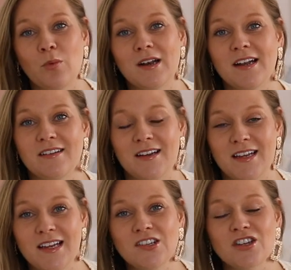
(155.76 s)
one litter
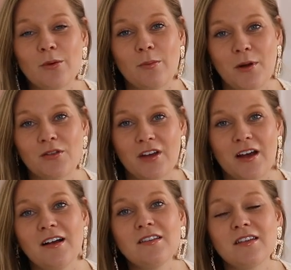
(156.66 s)
each. They were both
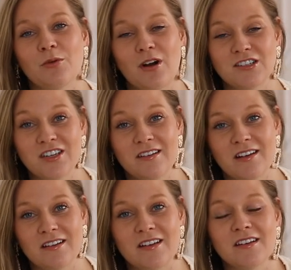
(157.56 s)
girls. They were actually
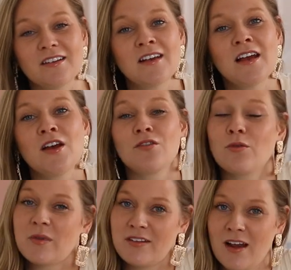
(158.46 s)
sisters
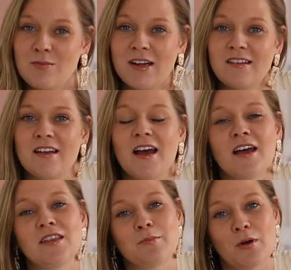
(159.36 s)
from the same litter,
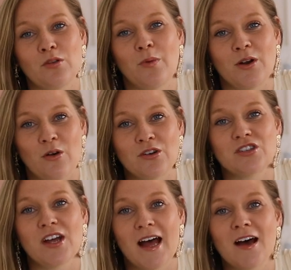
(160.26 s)
and they both went on
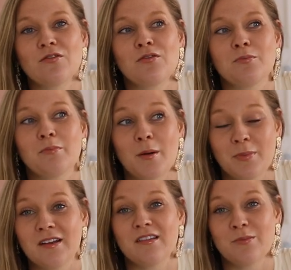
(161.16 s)
to have
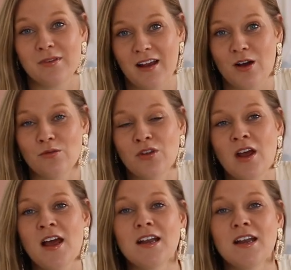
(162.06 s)
puppies themselves.